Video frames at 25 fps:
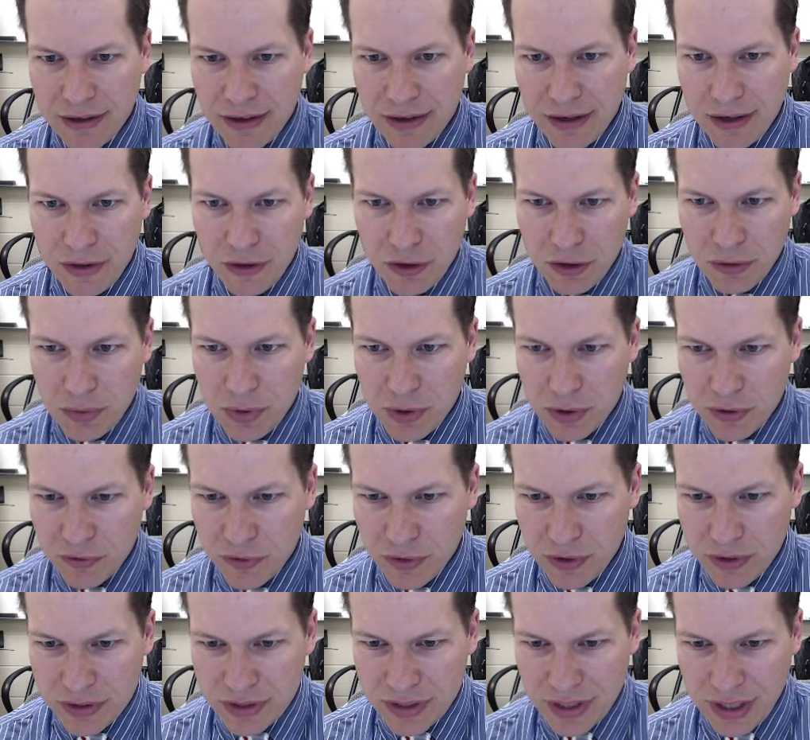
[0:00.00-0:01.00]
and the computer
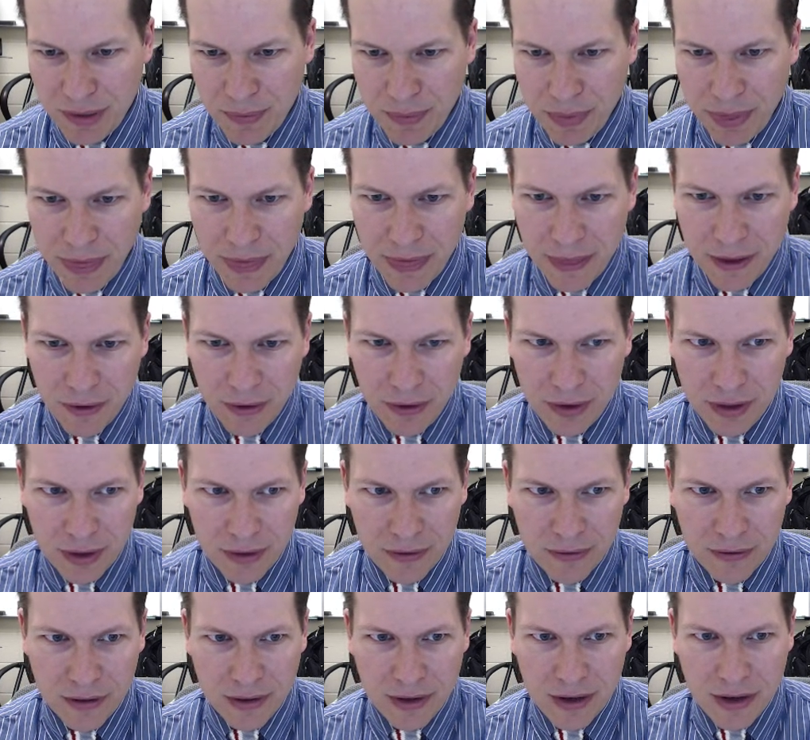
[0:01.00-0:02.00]
freezes up. There we
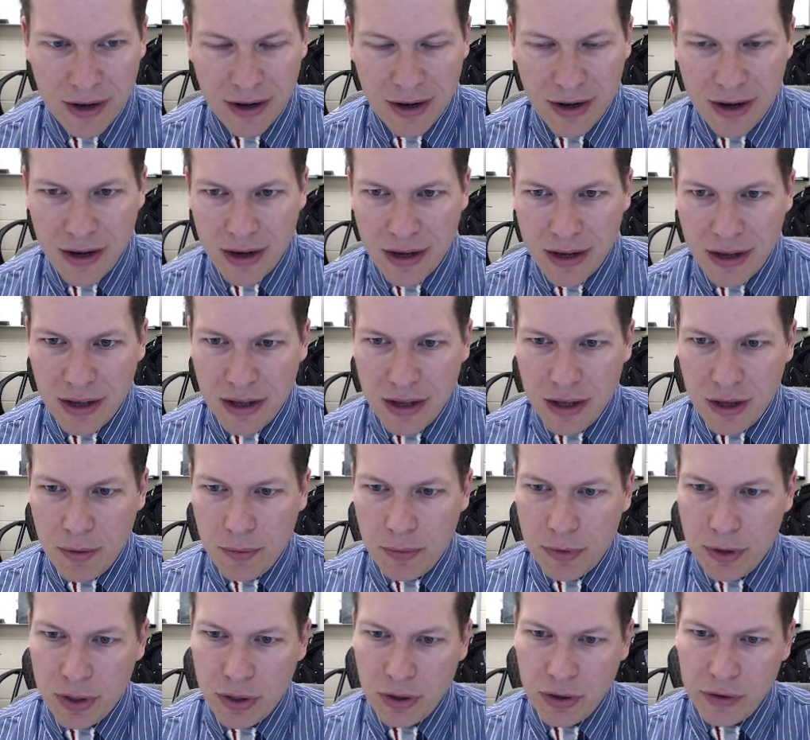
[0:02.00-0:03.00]
go.
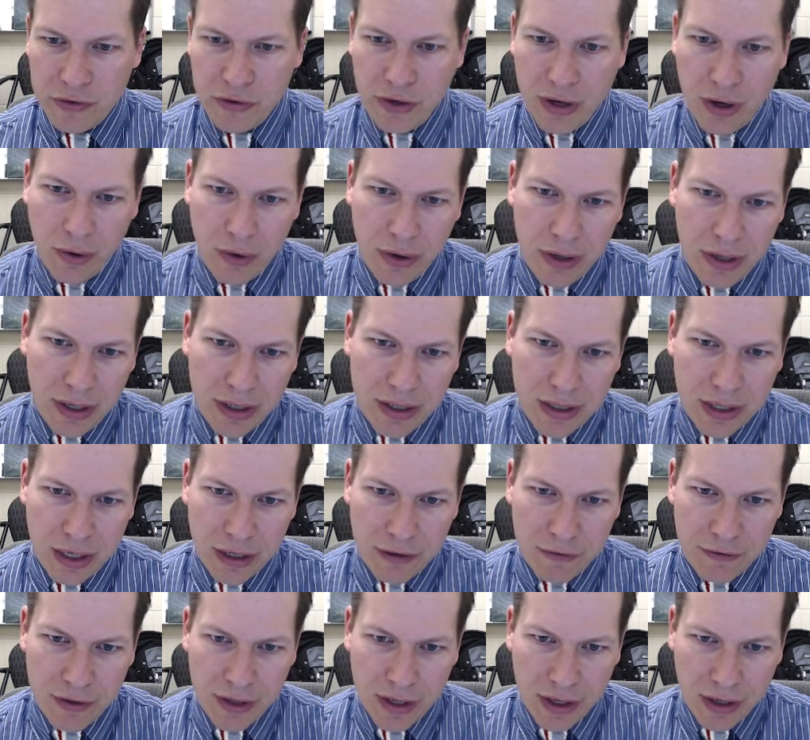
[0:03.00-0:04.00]
You notice how it kind
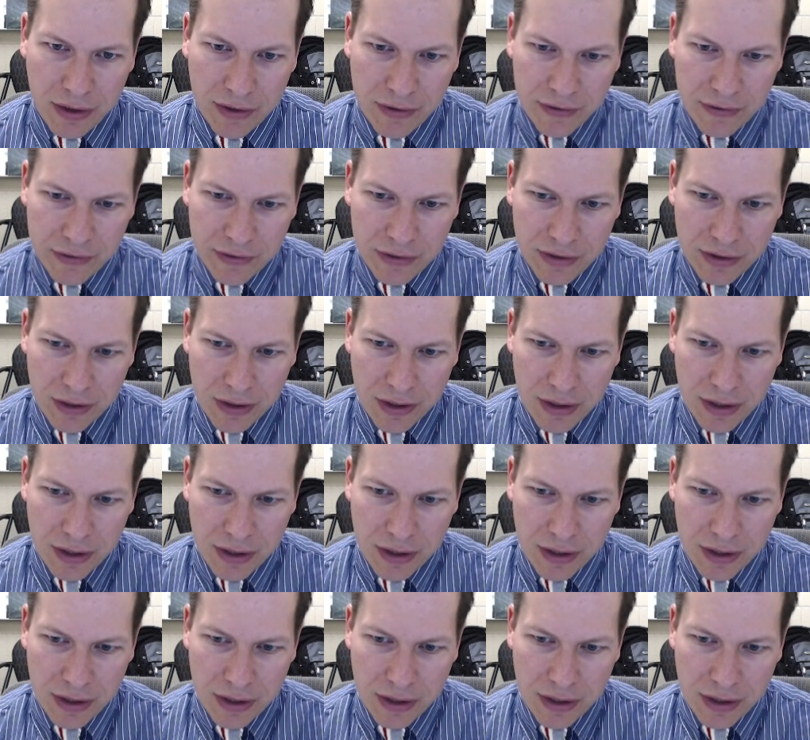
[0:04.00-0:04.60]
of does